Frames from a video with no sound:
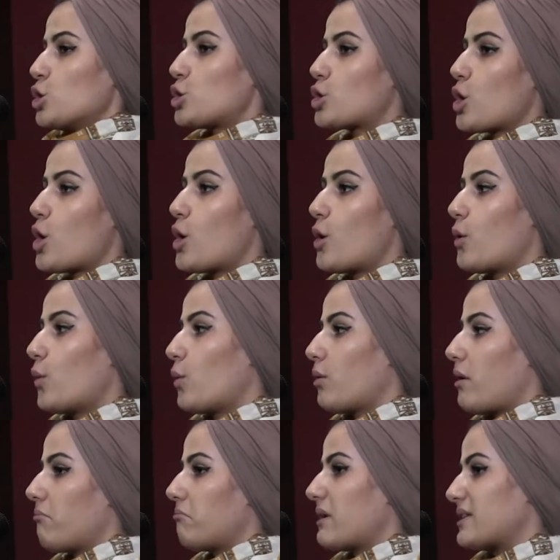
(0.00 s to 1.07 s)

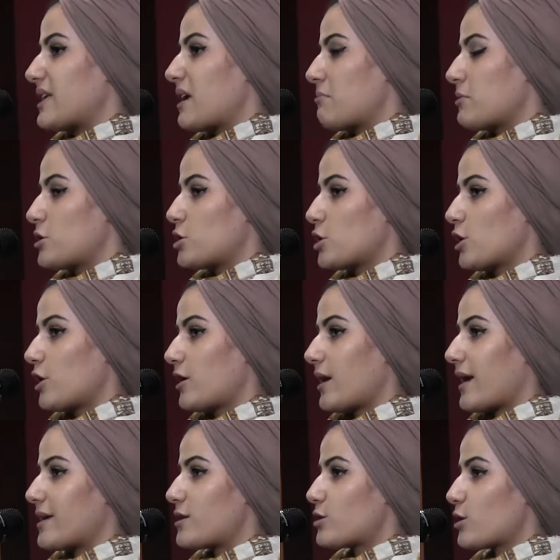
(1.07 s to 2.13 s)
So as I matured,
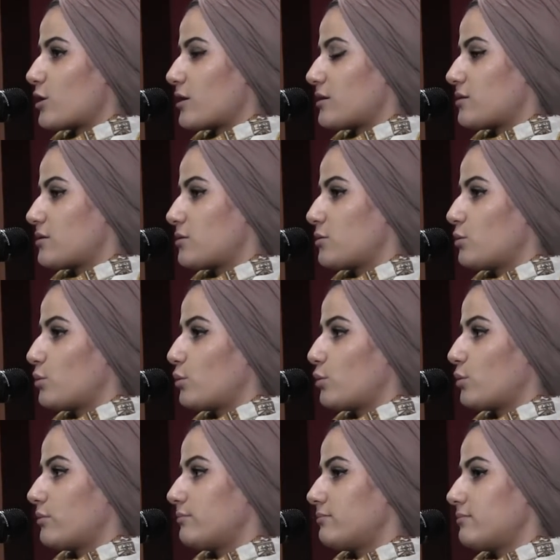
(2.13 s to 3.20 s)
I started
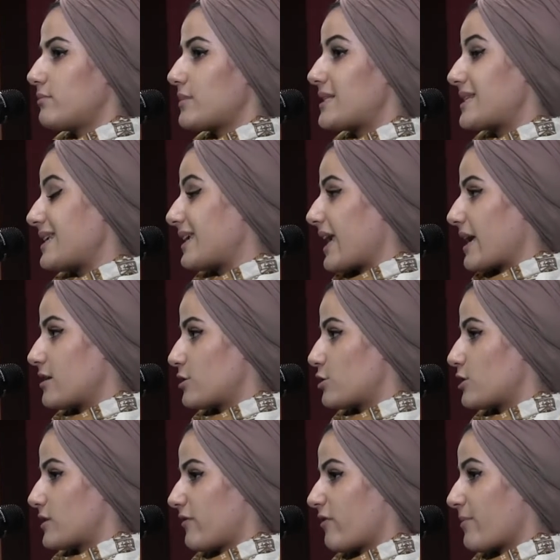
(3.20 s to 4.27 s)
to seek
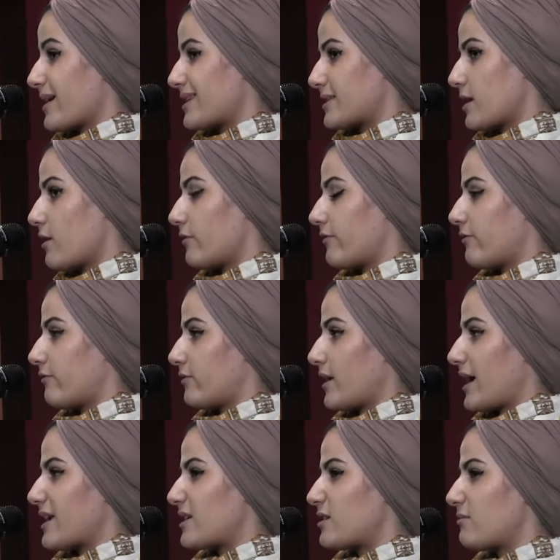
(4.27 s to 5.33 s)
answers for myself.
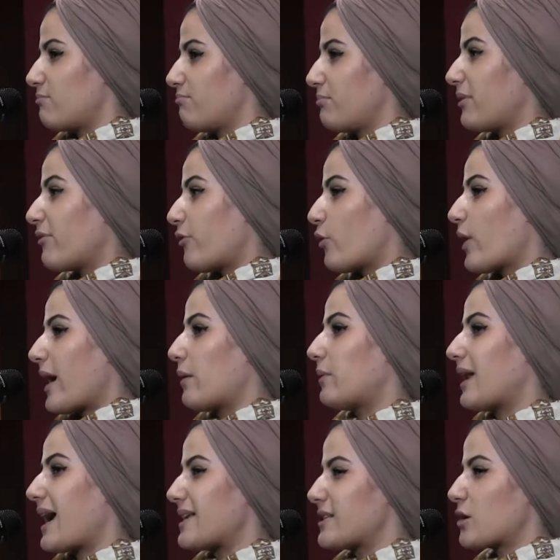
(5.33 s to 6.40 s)
Before I
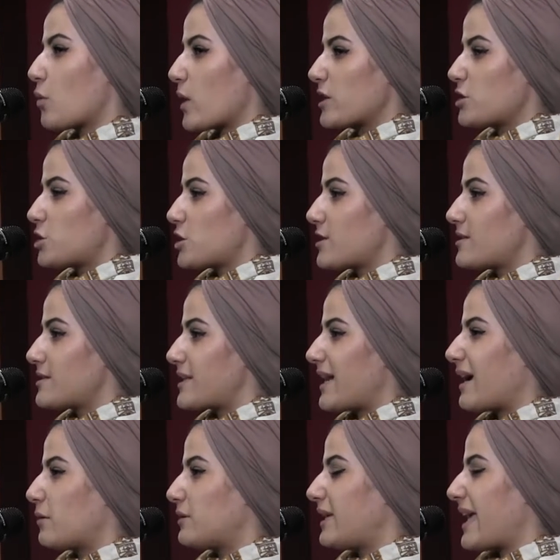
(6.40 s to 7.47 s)
would ask questions and
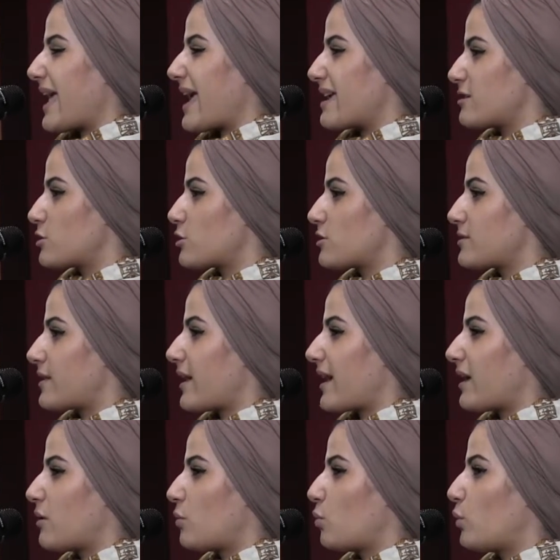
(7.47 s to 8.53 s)
I would get answers
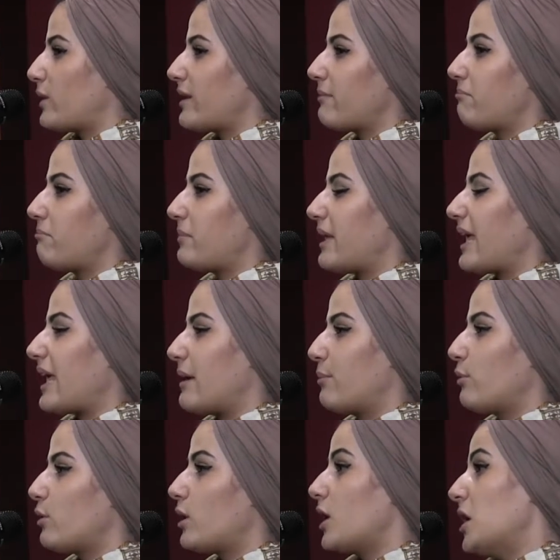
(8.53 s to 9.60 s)
that I wouldn't be
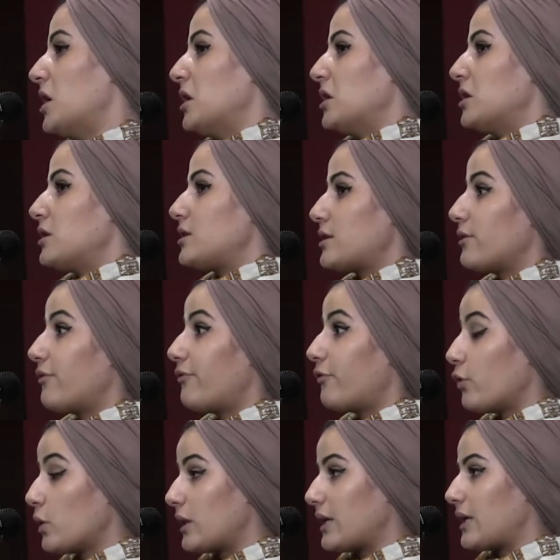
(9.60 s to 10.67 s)
able to
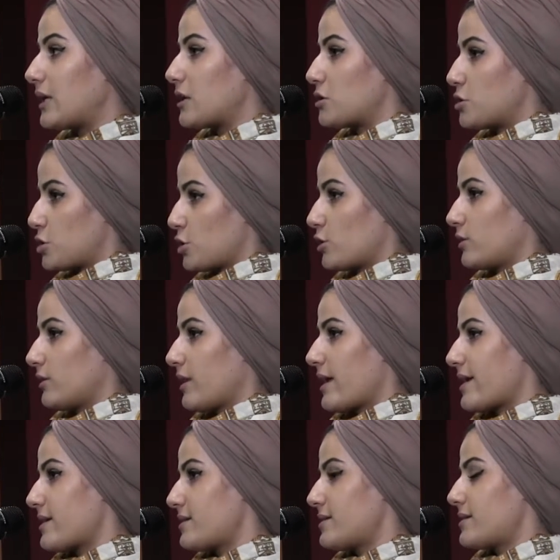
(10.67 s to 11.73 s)
fully
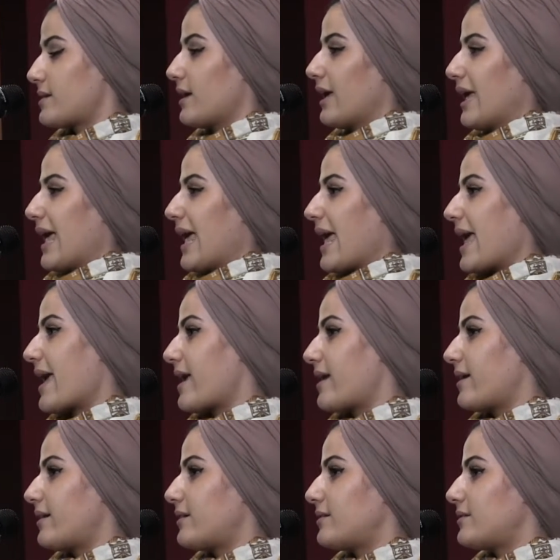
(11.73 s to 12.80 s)
internalize.
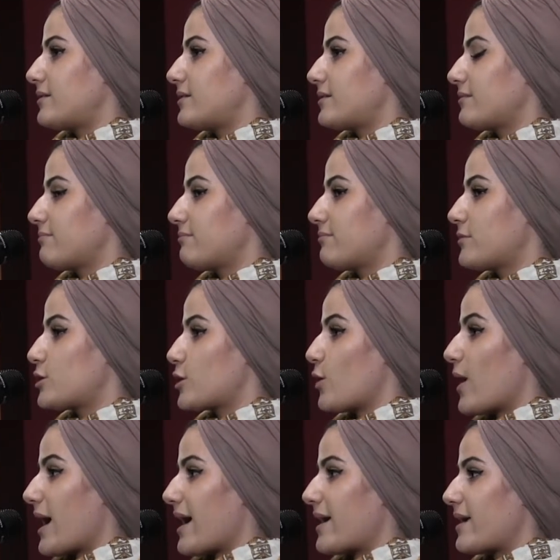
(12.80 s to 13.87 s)
And
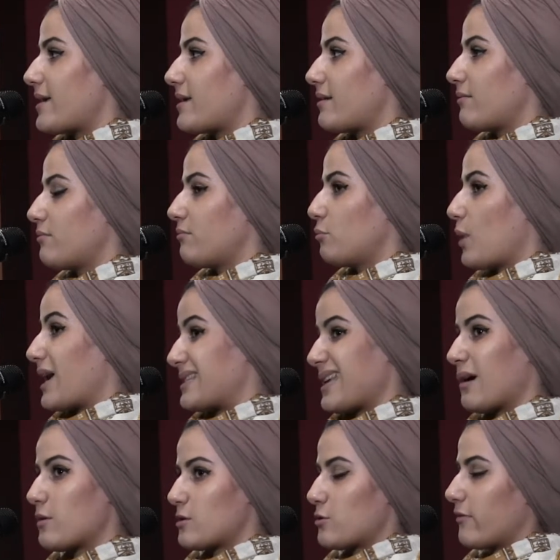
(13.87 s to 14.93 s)
so as
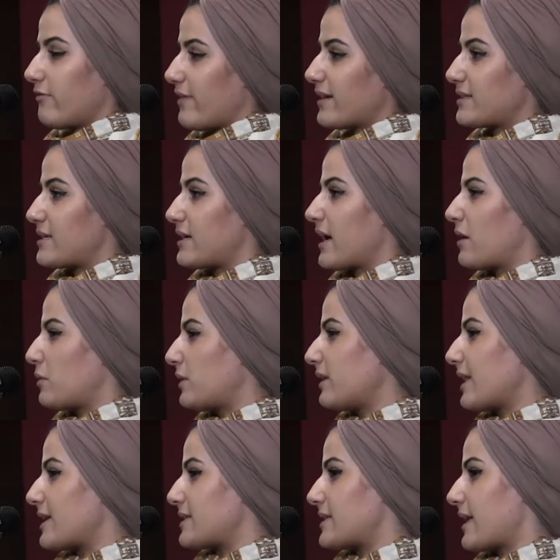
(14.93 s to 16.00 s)
I was reflecting, I
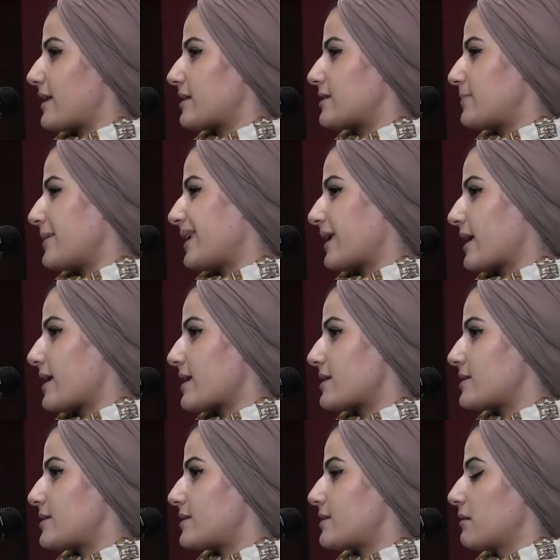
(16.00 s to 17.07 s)
realized that it's
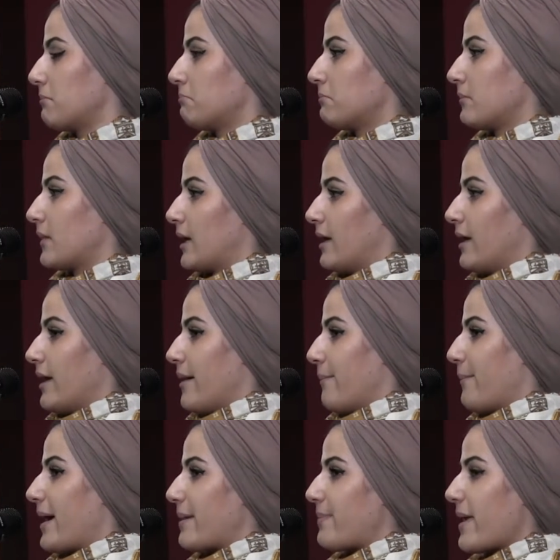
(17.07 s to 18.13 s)
because
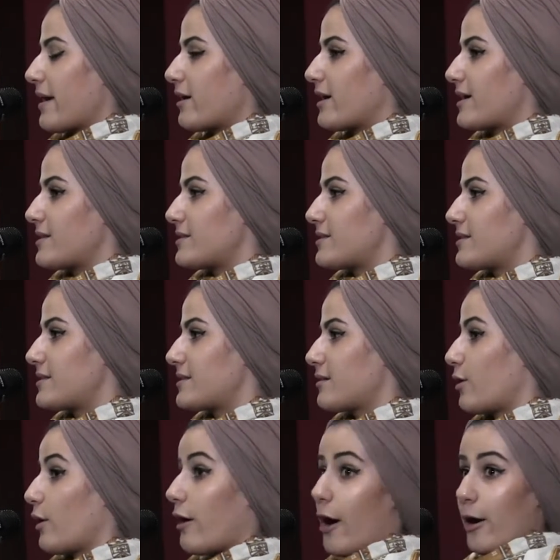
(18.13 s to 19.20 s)
my parents,
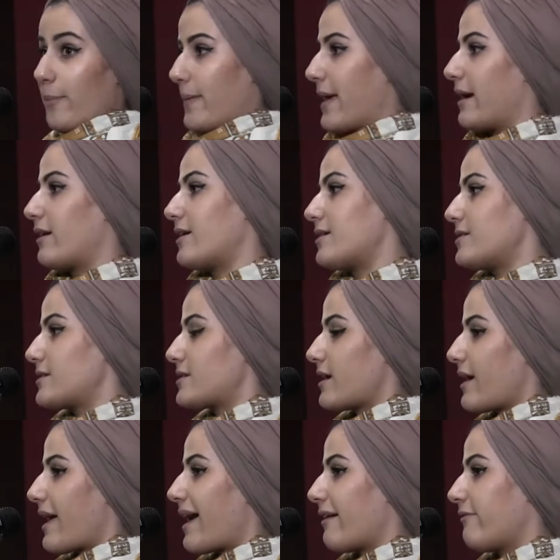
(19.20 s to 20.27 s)
or our parents,
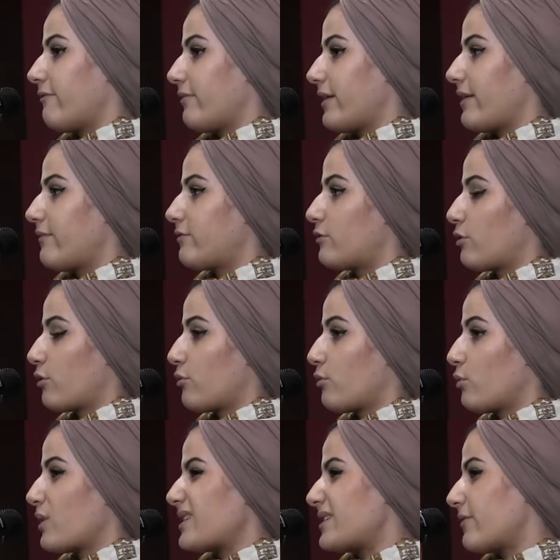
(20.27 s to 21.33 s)
have lived
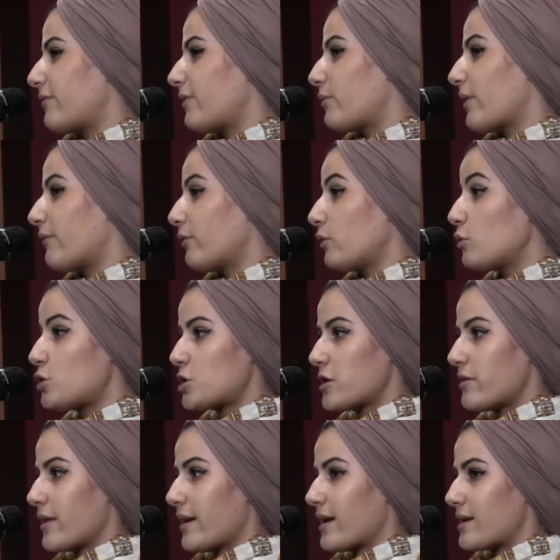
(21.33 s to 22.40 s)
through a different
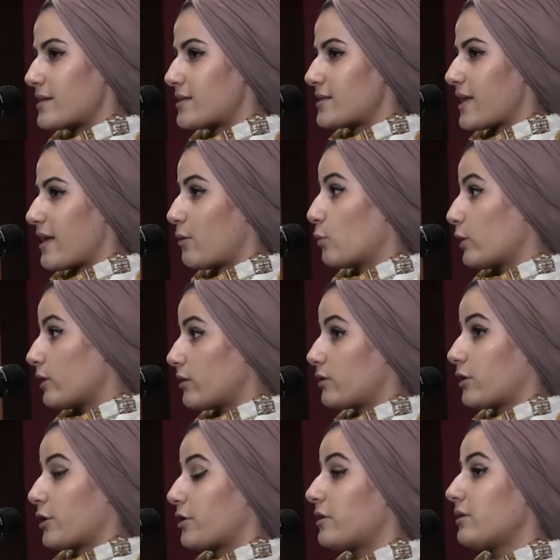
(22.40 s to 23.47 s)
revolution than us, and
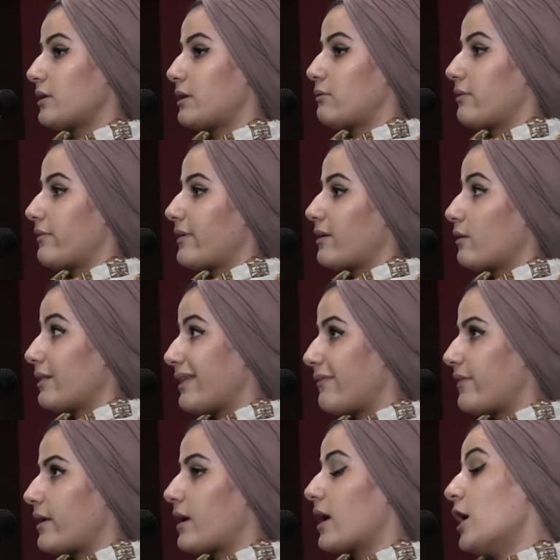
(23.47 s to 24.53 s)
we're currently
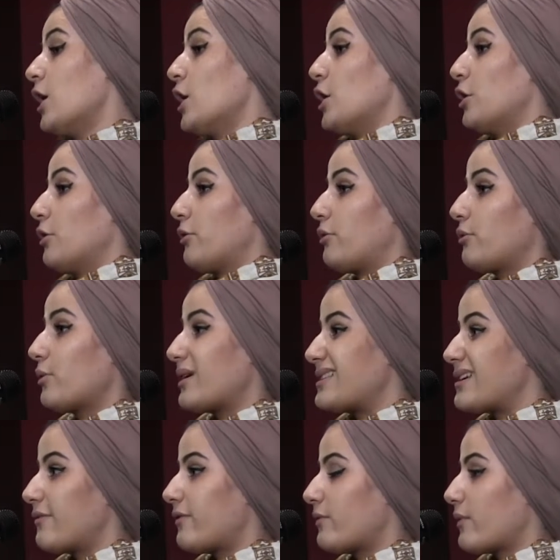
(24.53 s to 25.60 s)
living through a
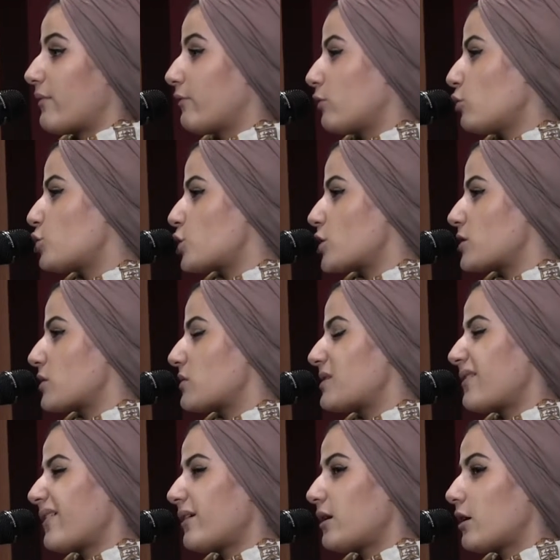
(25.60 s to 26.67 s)
different revolution. So
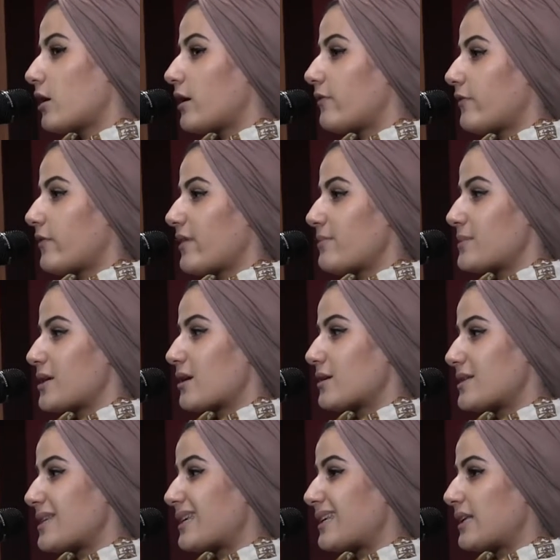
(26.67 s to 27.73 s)
it's very hard for them to
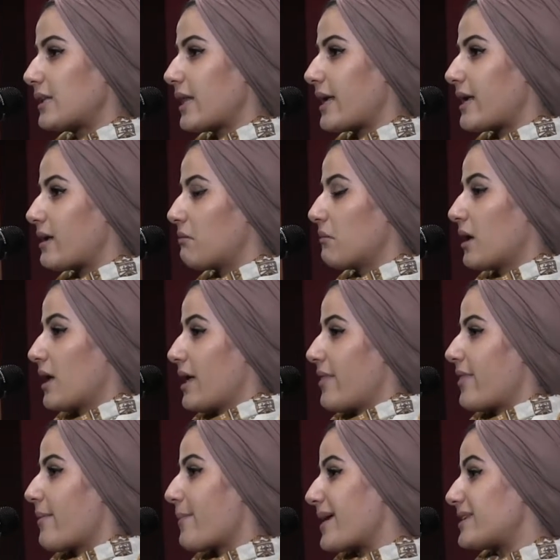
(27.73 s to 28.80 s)
articulate
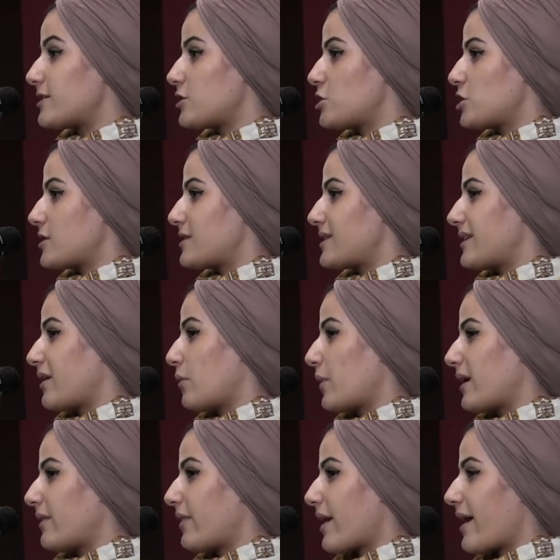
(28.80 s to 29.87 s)
the messages in a
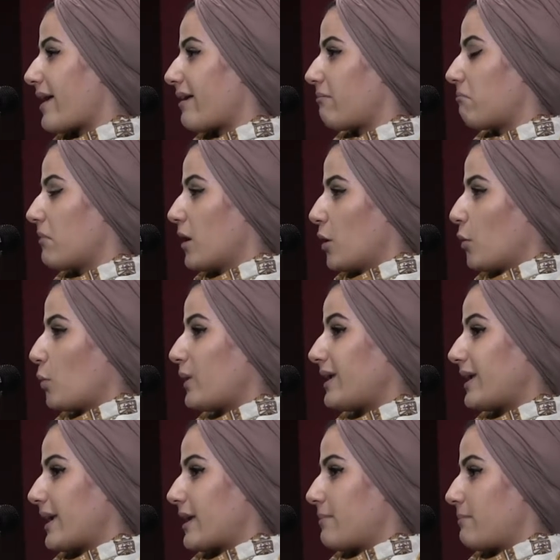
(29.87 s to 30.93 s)
way that we
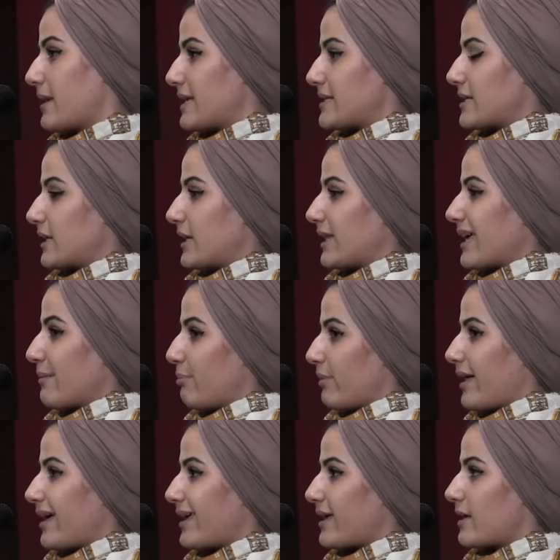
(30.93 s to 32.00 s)
can basically
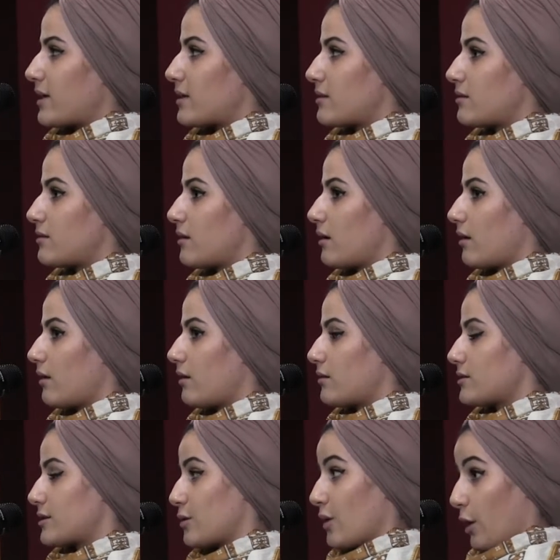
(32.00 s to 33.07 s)
apply it in
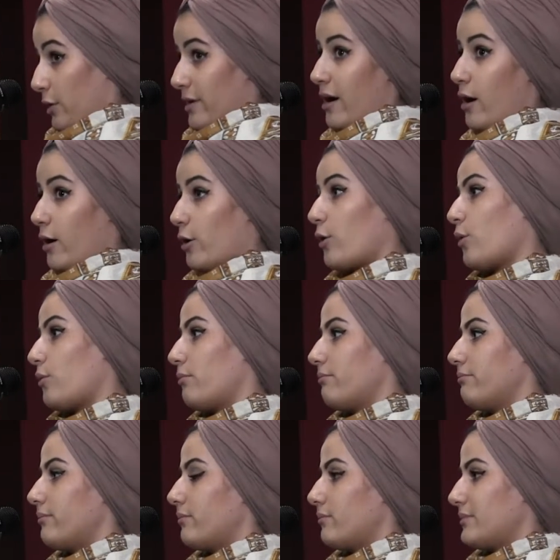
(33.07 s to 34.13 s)

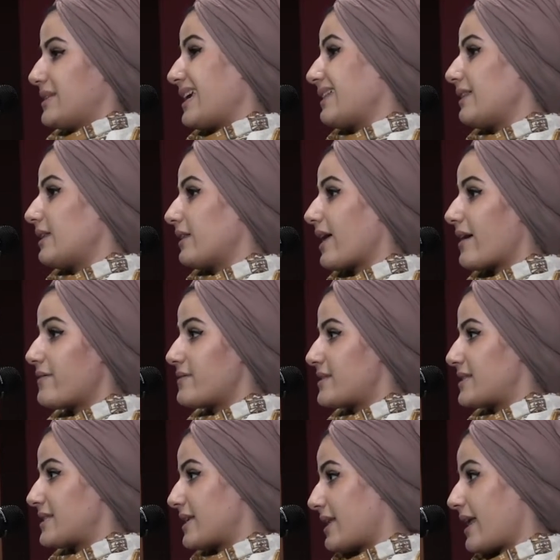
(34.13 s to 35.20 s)
our daily lives
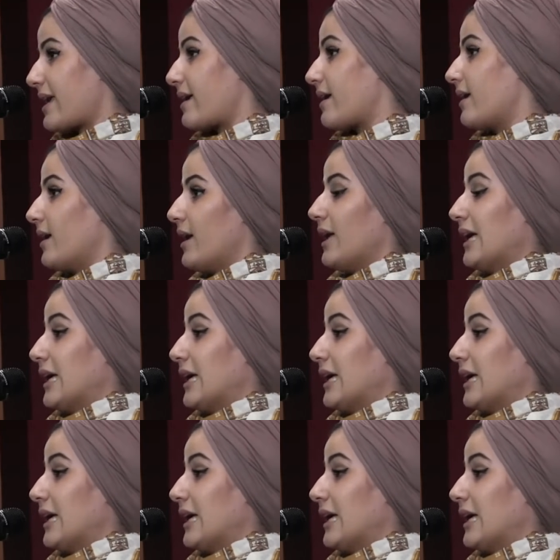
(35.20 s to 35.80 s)
today.